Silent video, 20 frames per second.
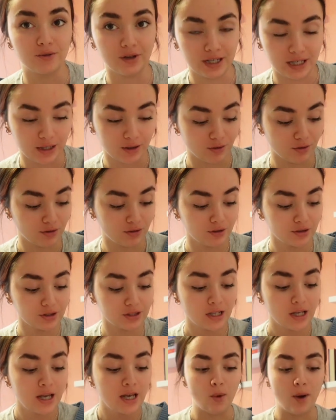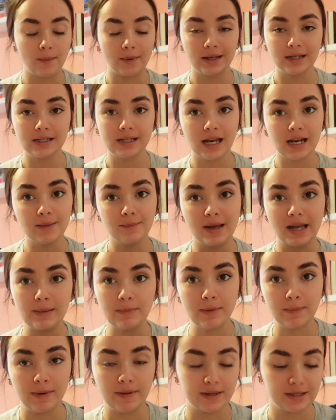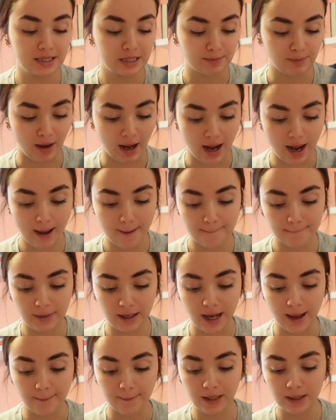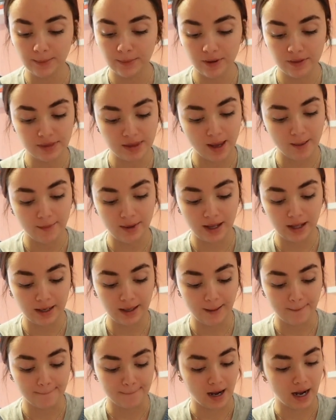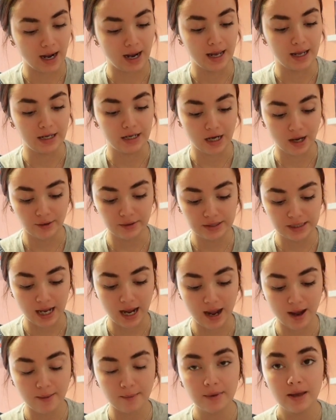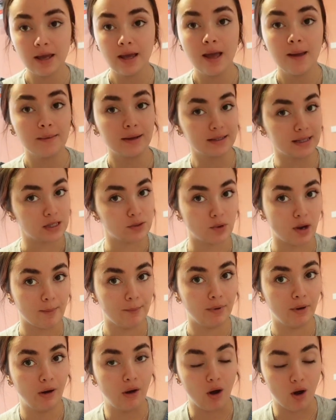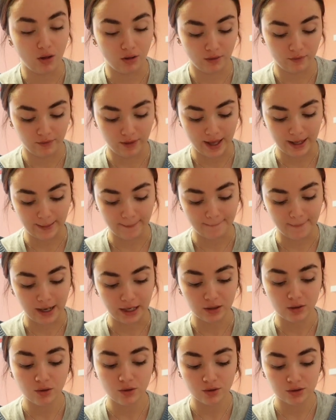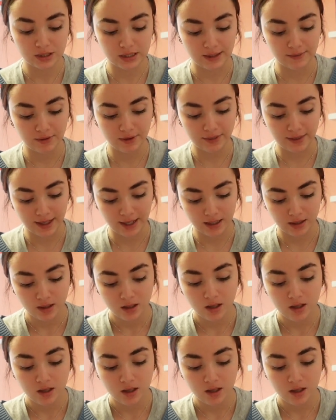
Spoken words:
reading goals. So I'm going to kind of make them up on the spot, but I'm going to put them in my notes app because that's where I put all of my goals and everything.